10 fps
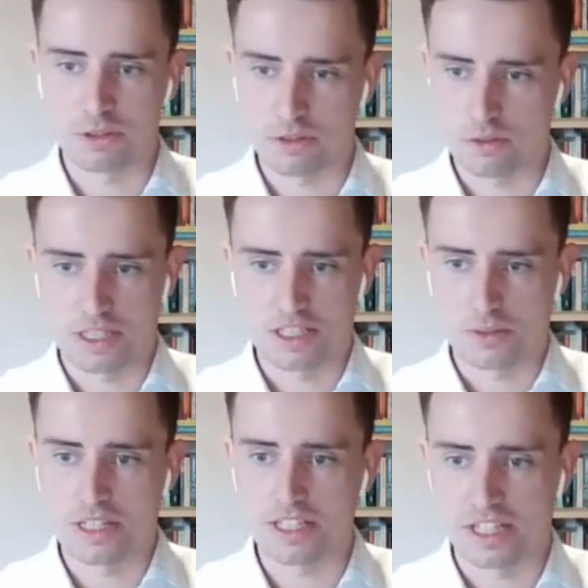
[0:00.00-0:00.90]

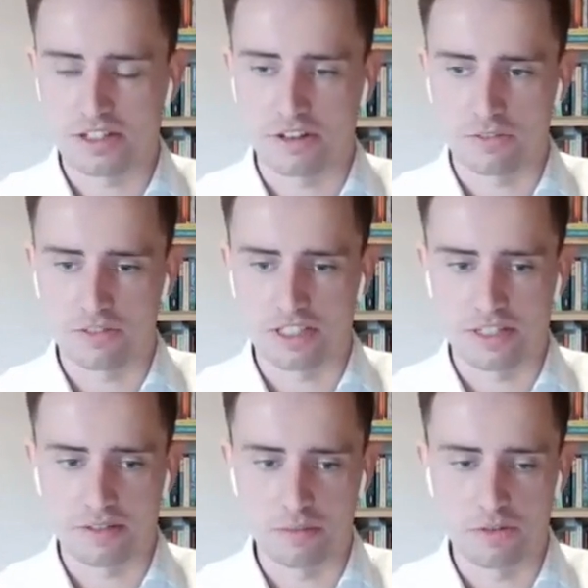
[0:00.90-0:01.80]
2020 and
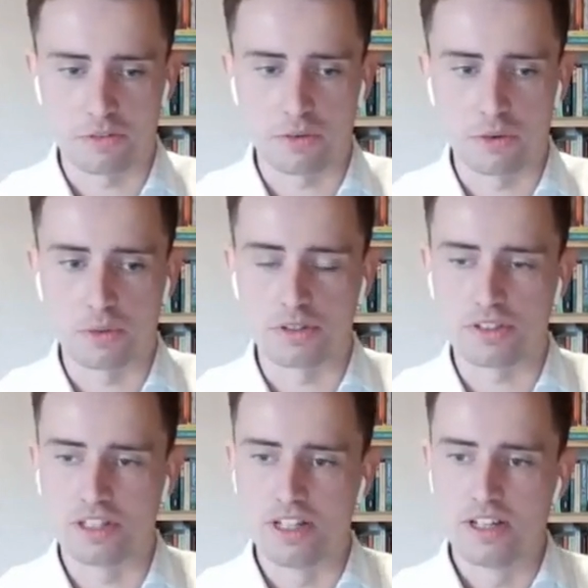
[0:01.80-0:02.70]
obviously moving forwards,